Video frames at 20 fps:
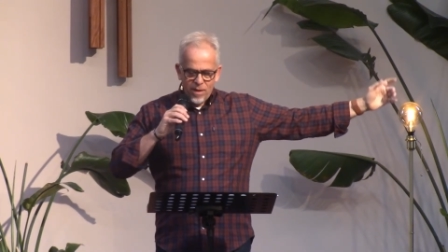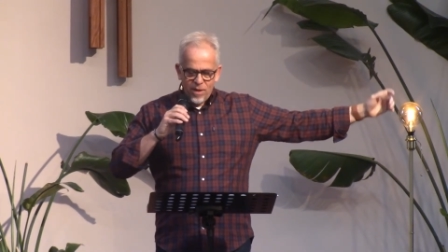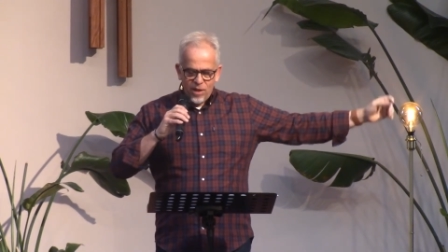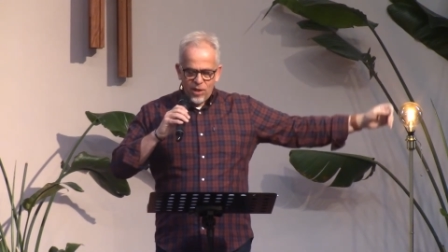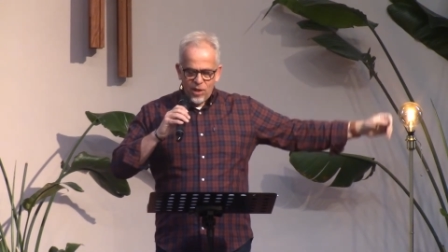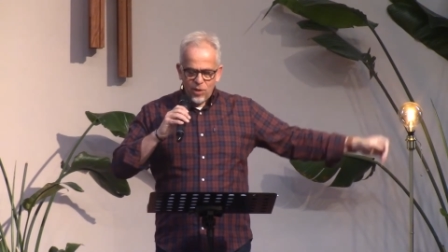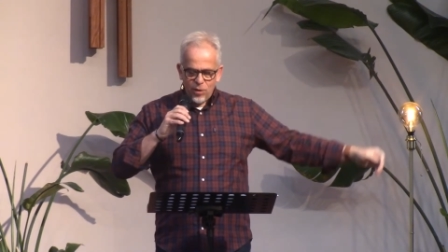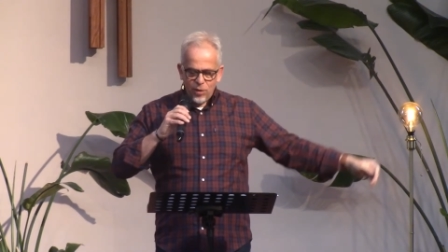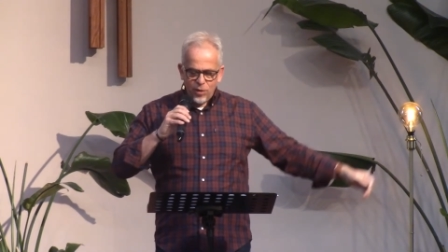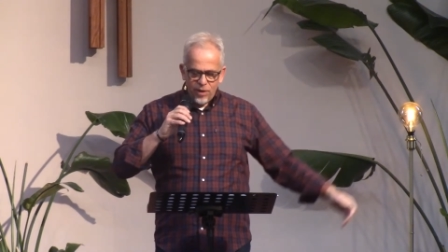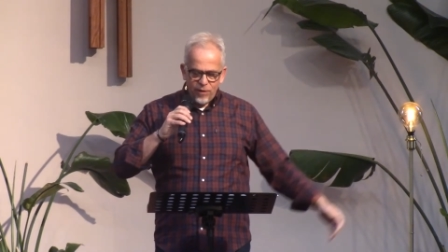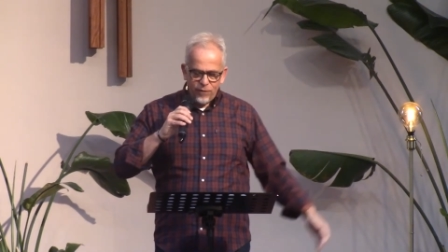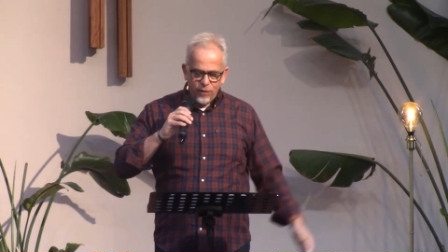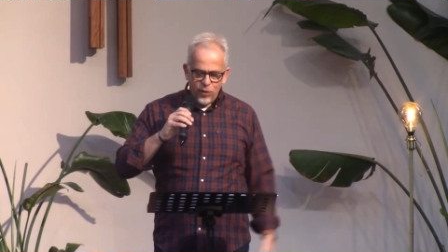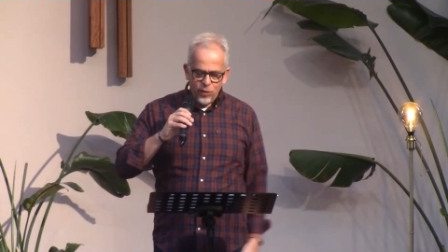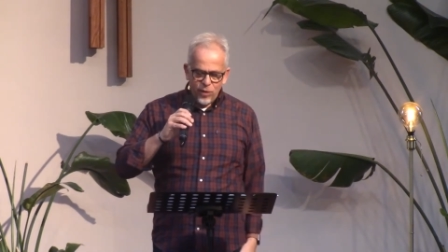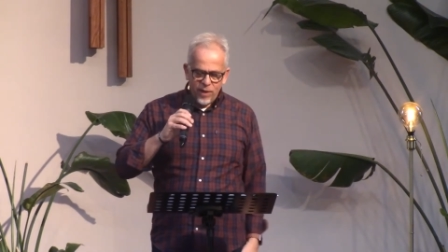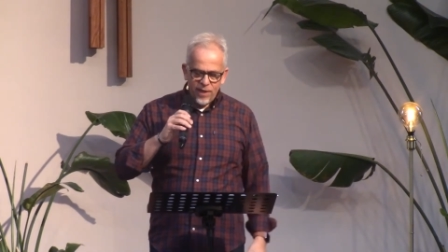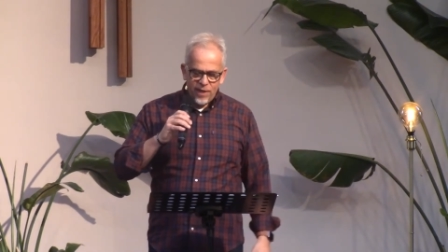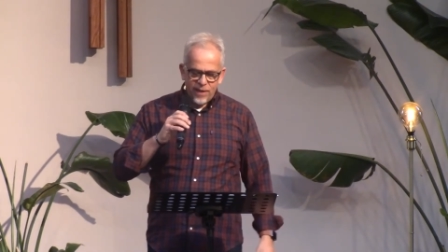You know, if
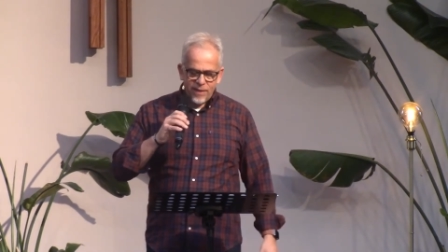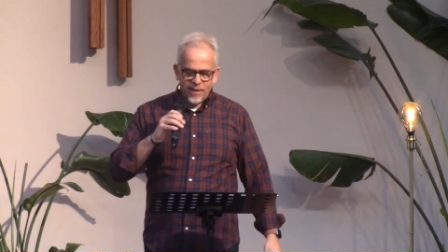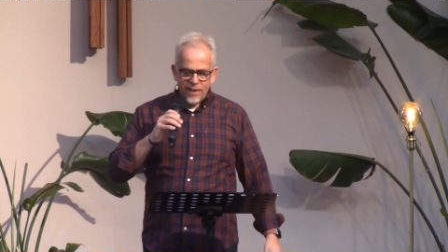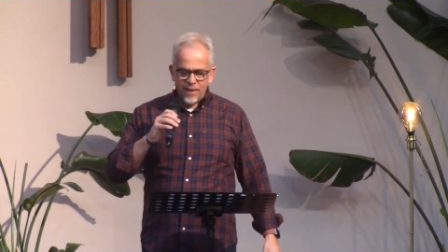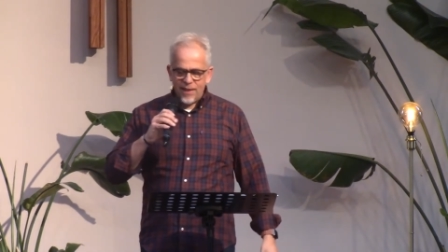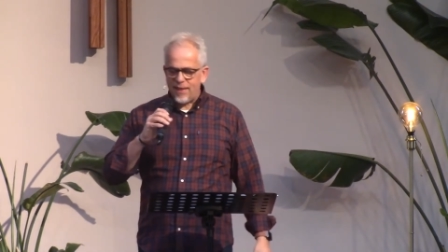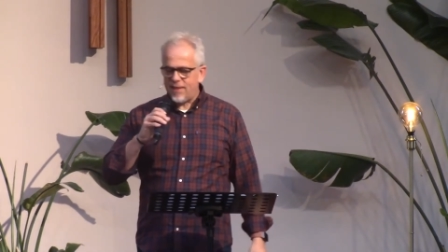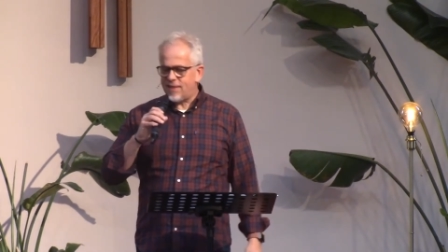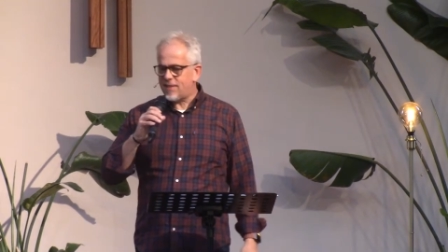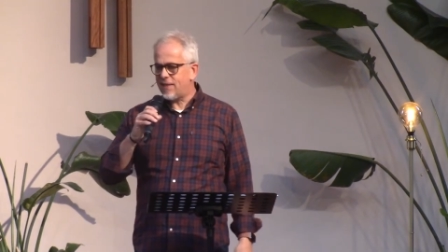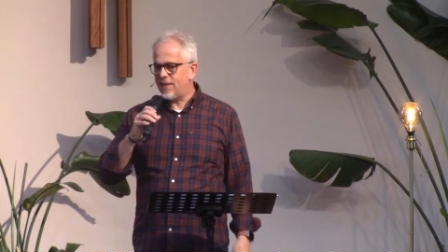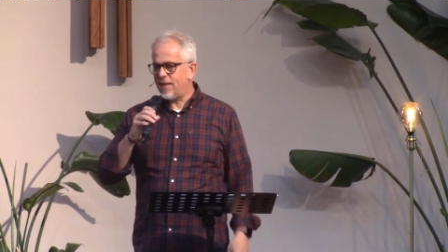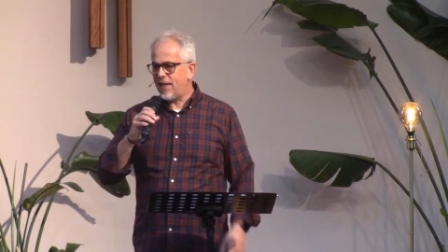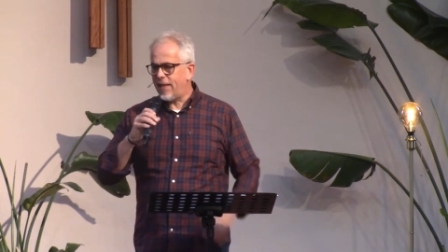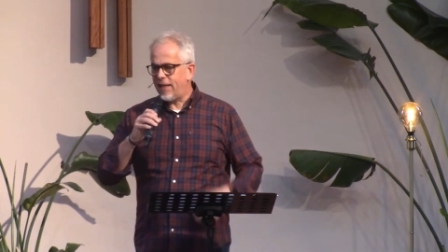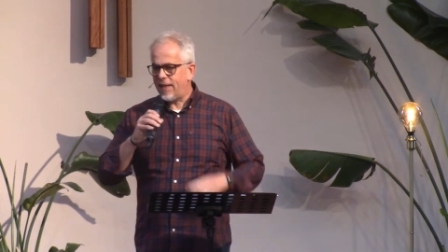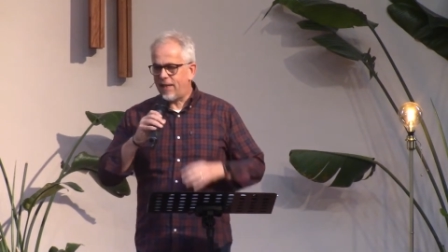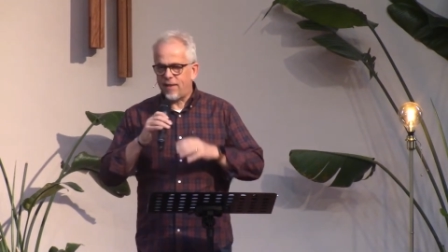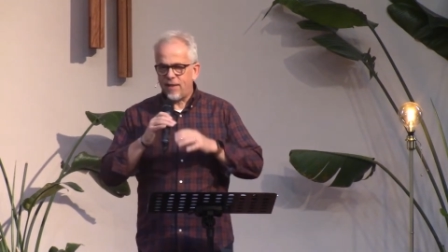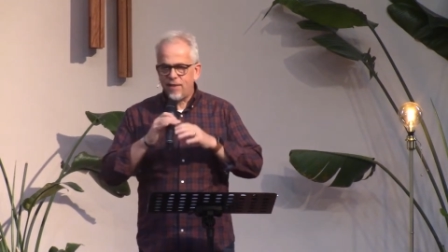you hit a deadly
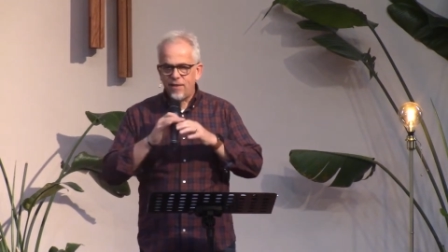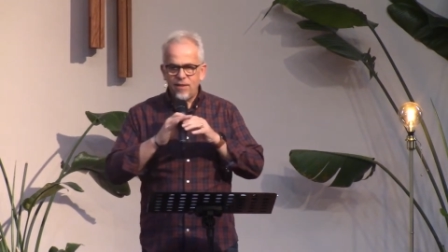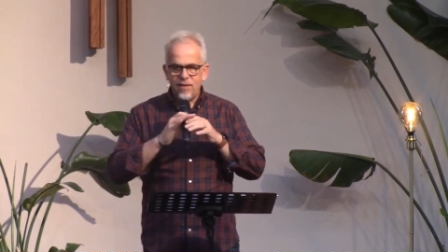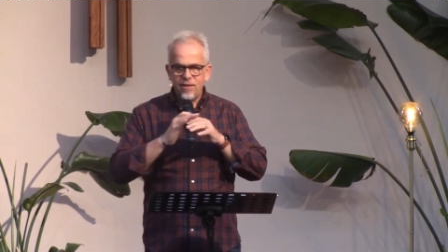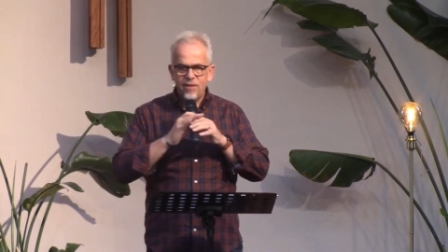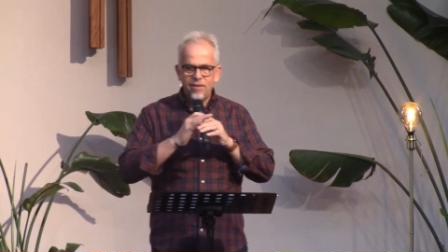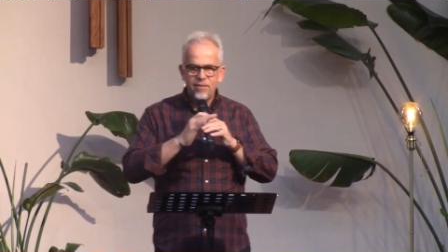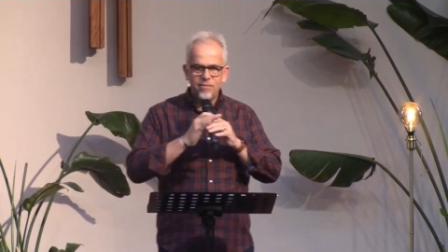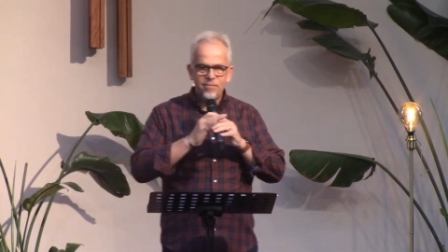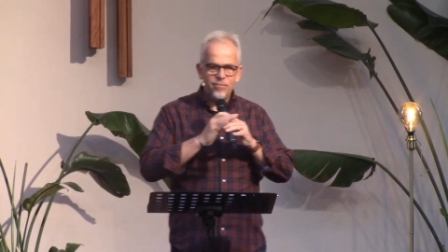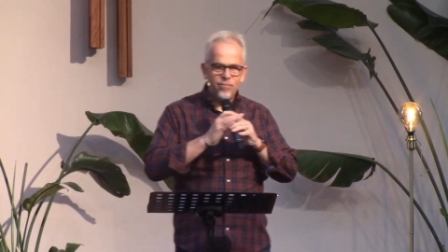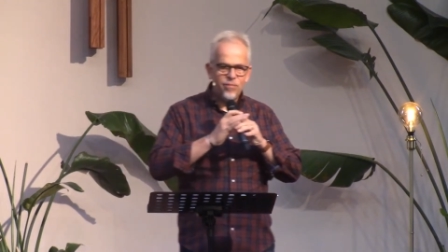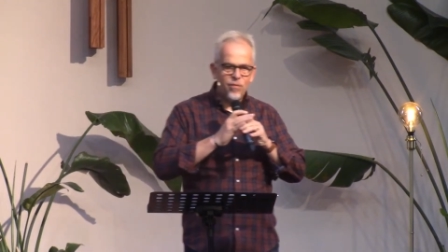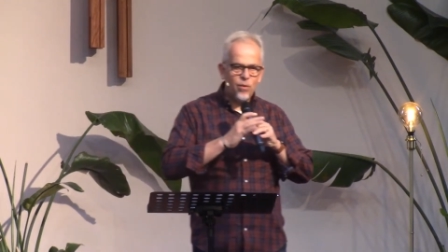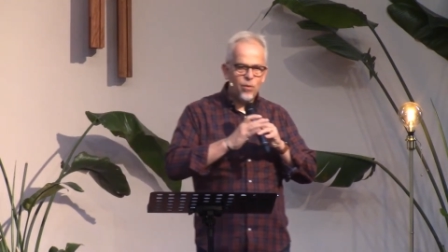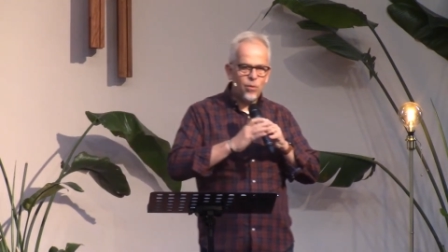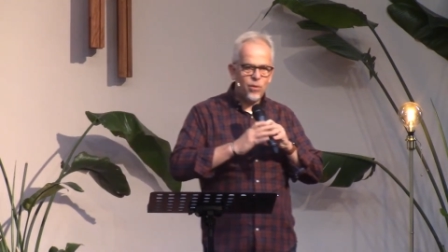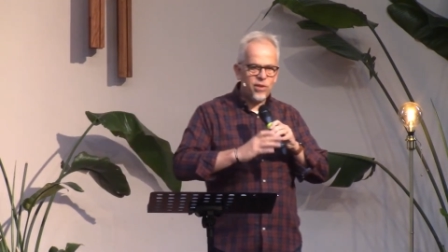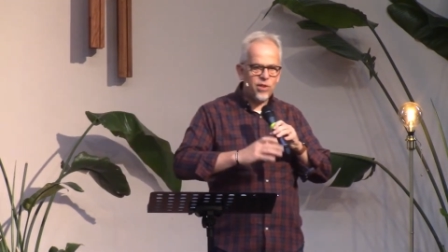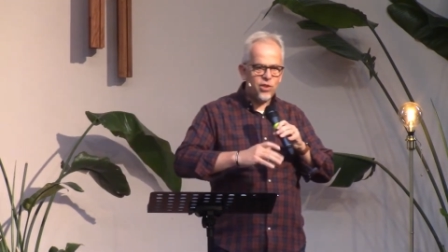snake
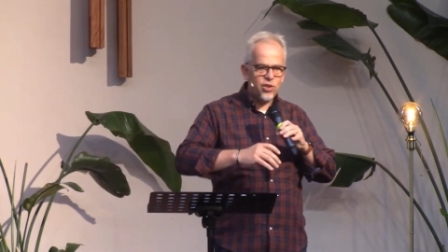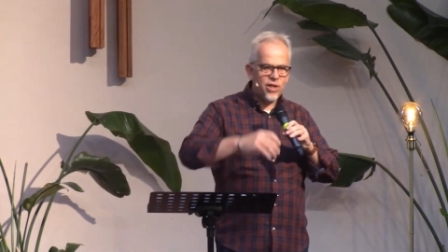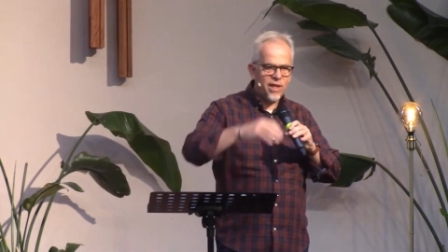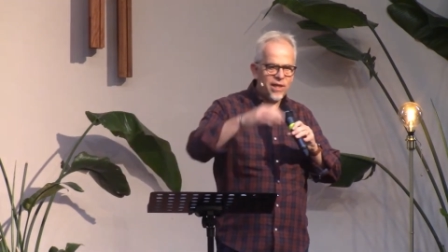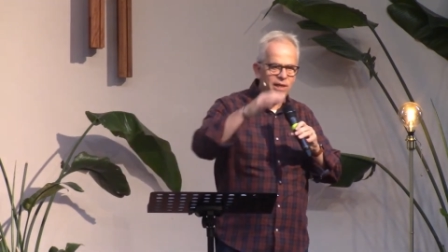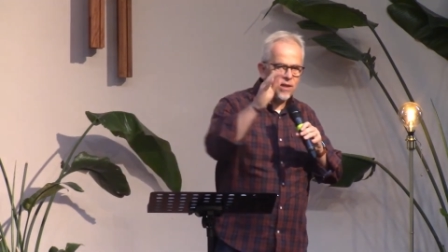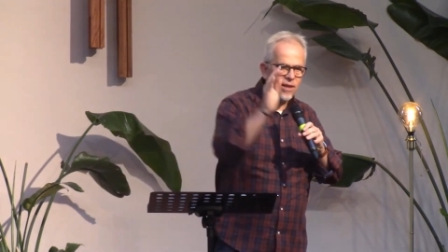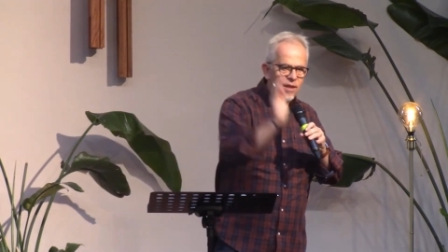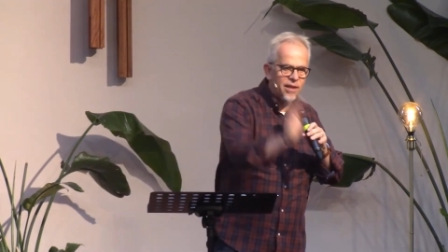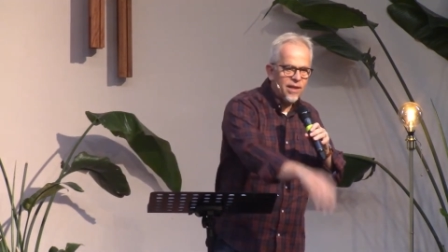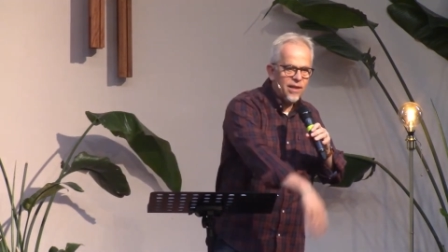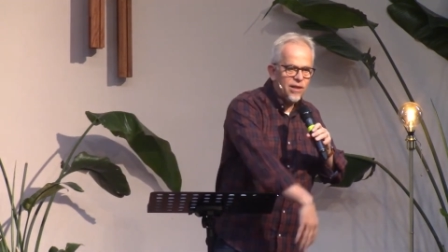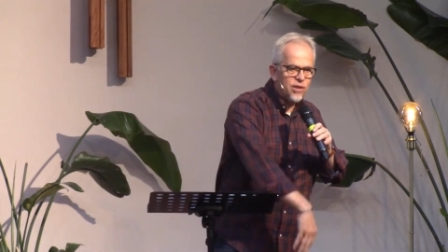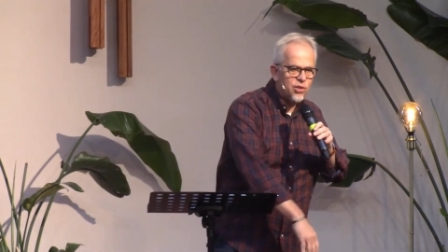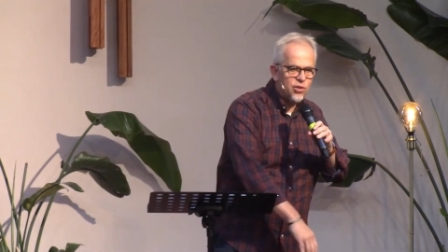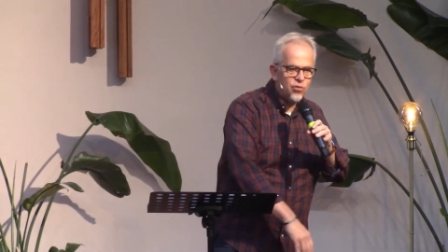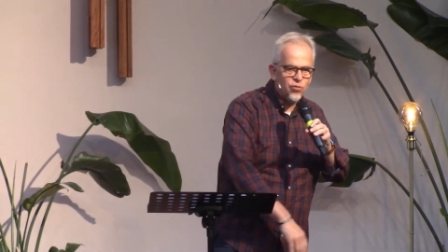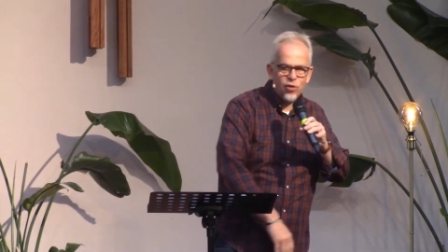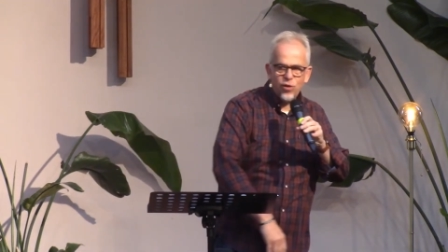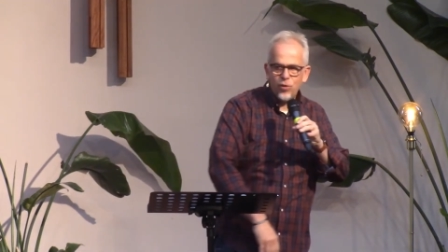with a gentle little
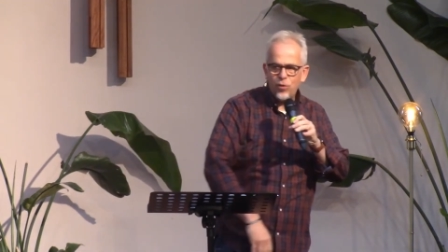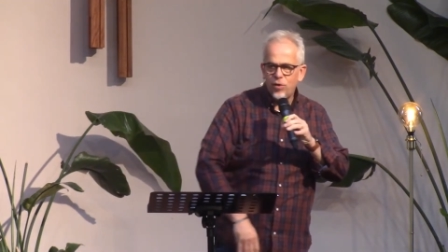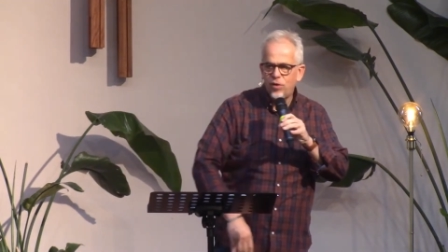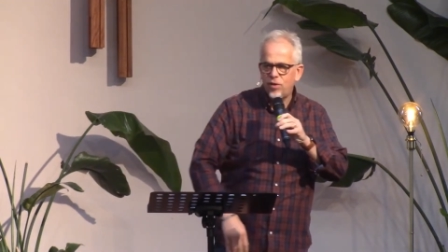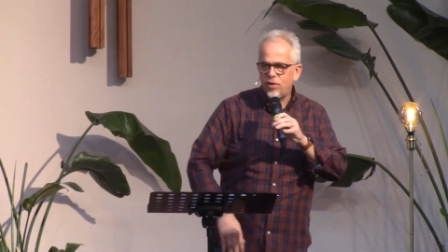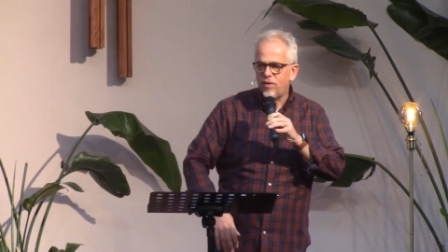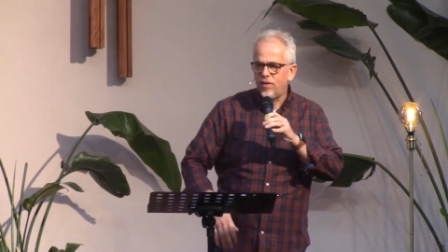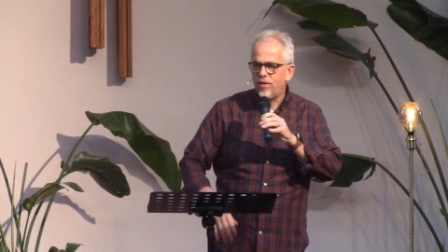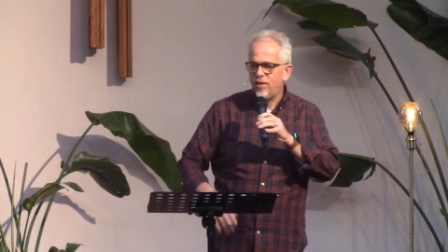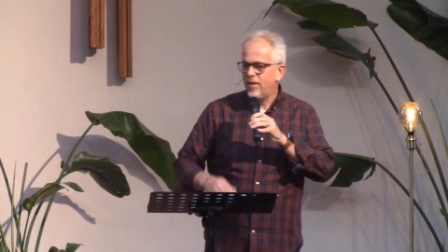stroke,